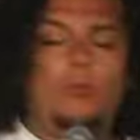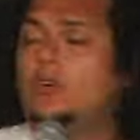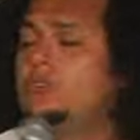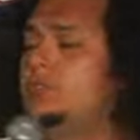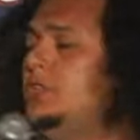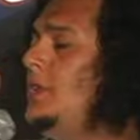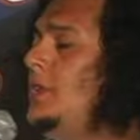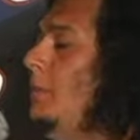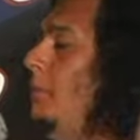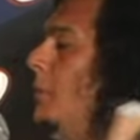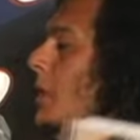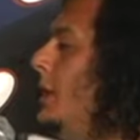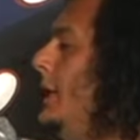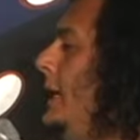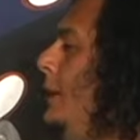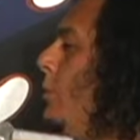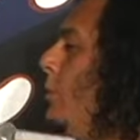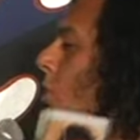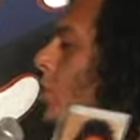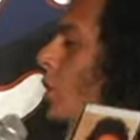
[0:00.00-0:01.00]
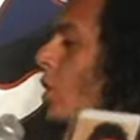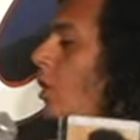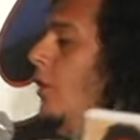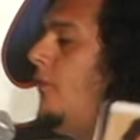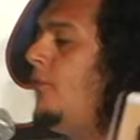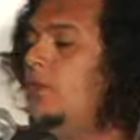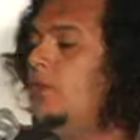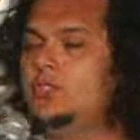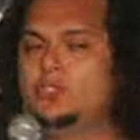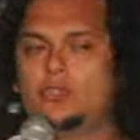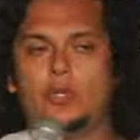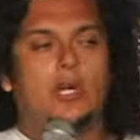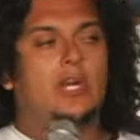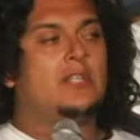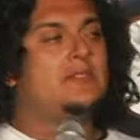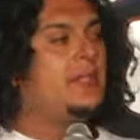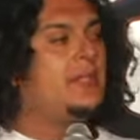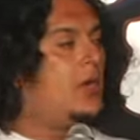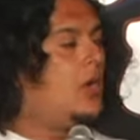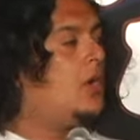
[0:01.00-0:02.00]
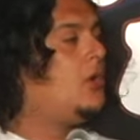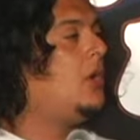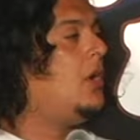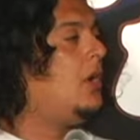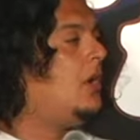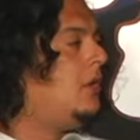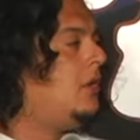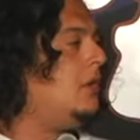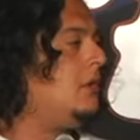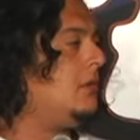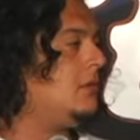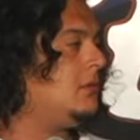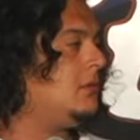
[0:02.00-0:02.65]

Most of the money will go for drugs and alcohol.